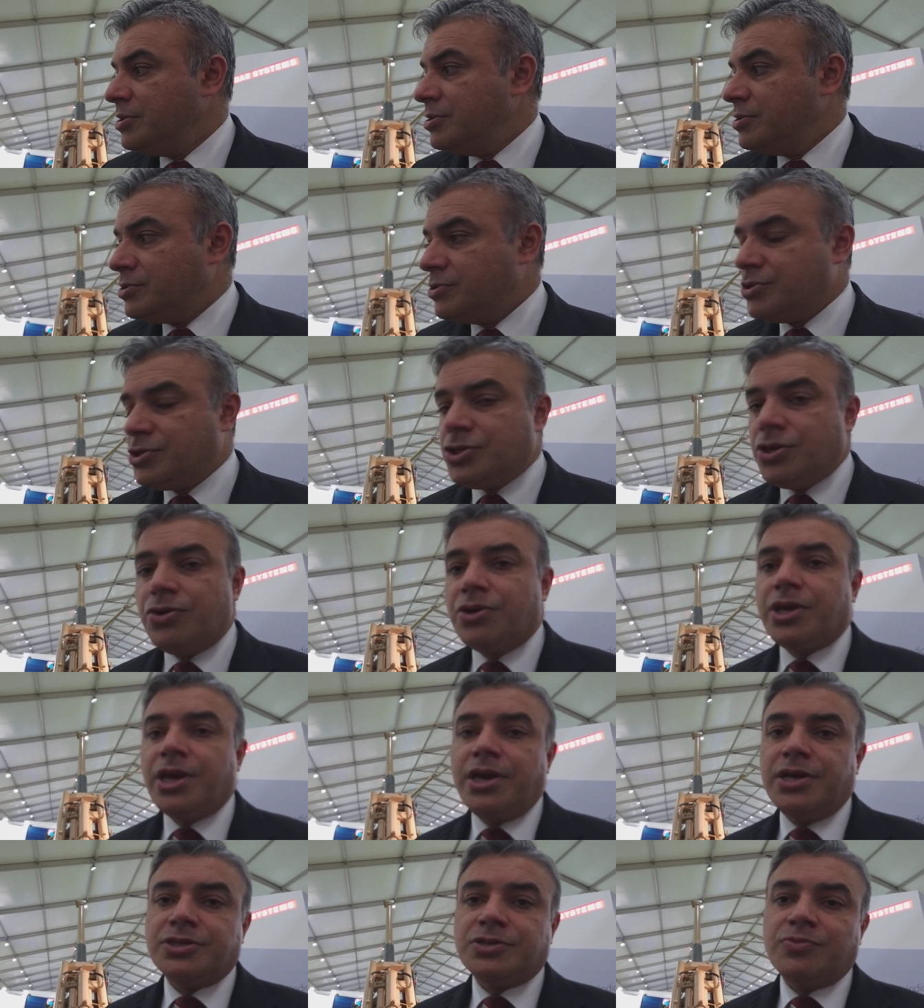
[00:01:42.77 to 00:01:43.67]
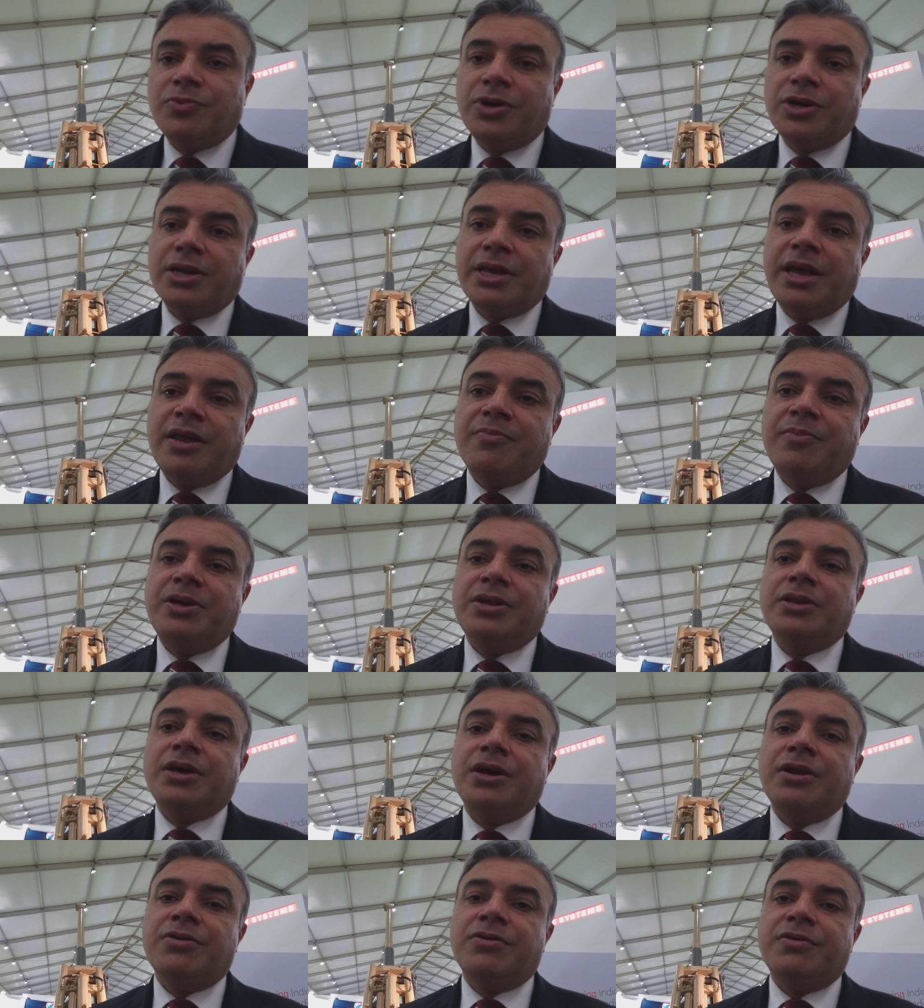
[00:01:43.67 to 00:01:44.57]
to showcase what can be
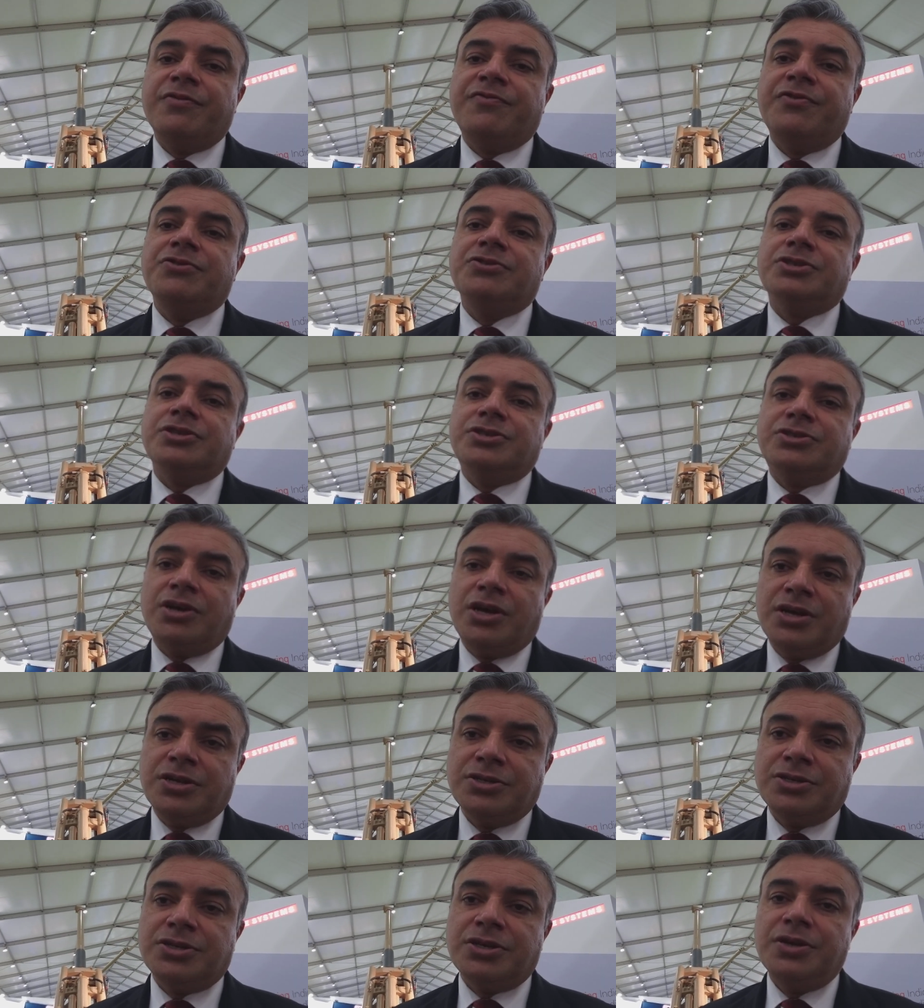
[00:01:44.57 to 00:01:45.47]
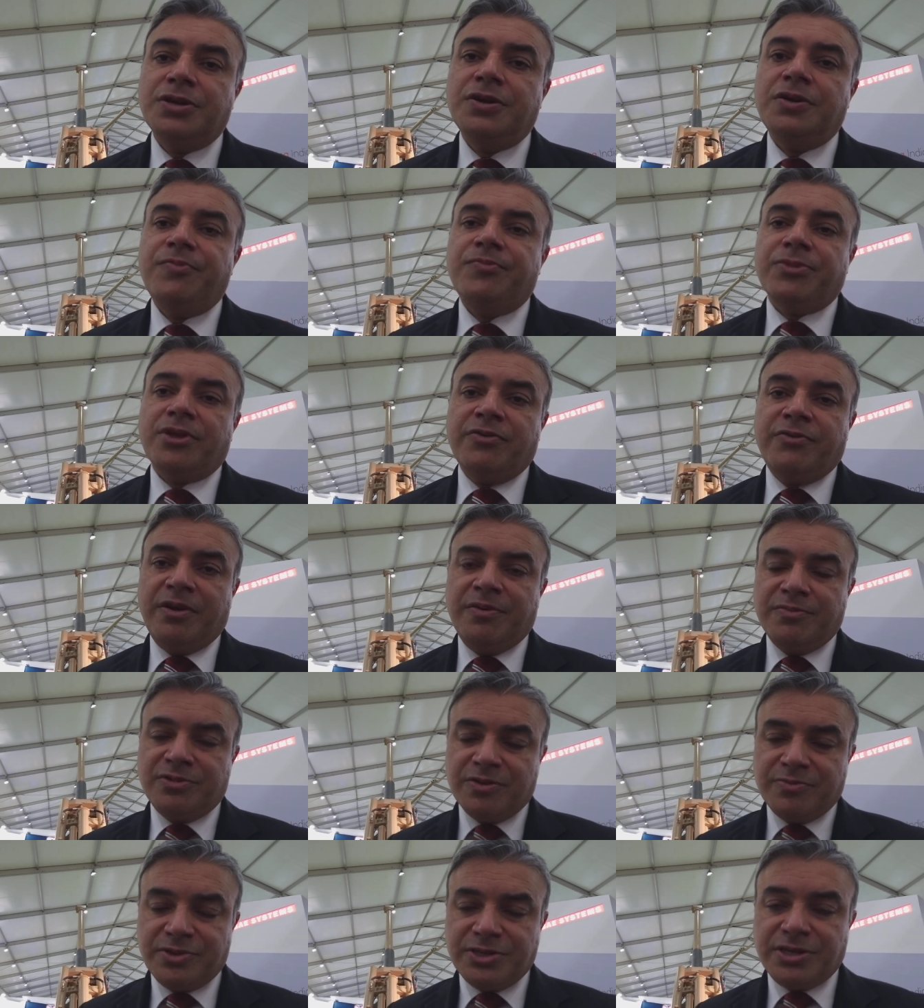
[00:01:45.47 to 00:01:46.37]
done on a future tranche of
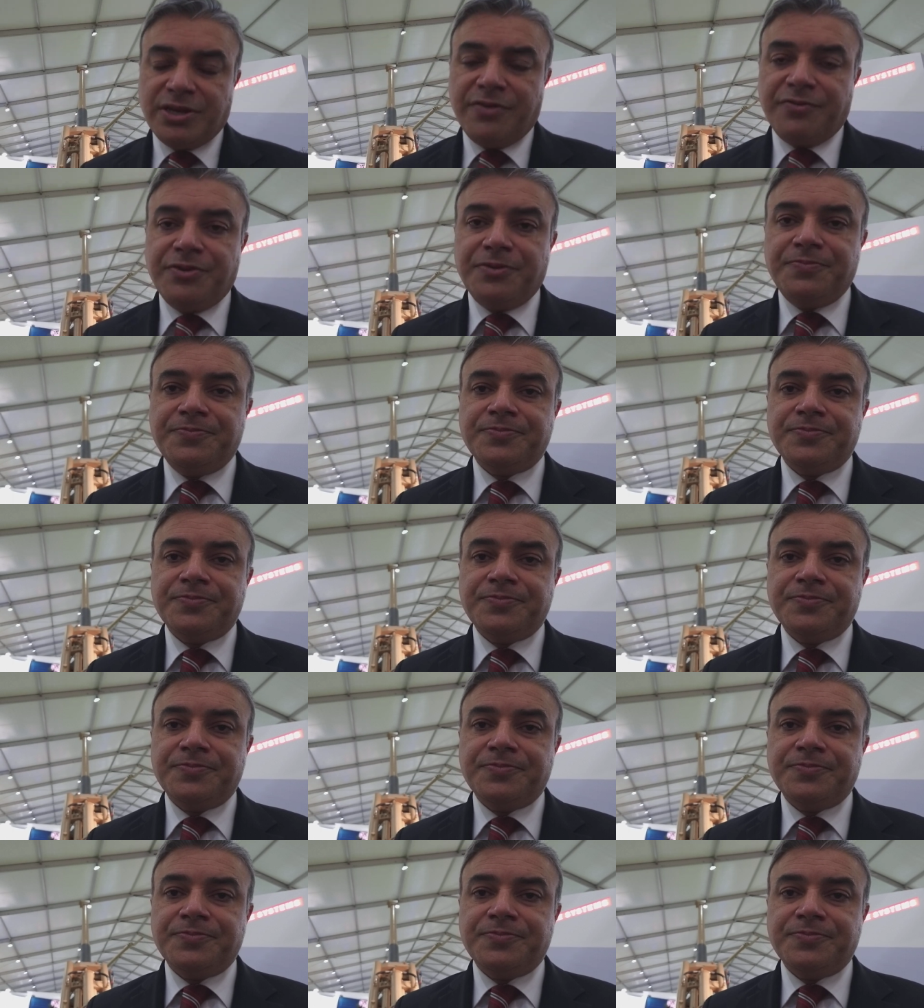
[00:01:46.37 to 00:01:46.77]
M47.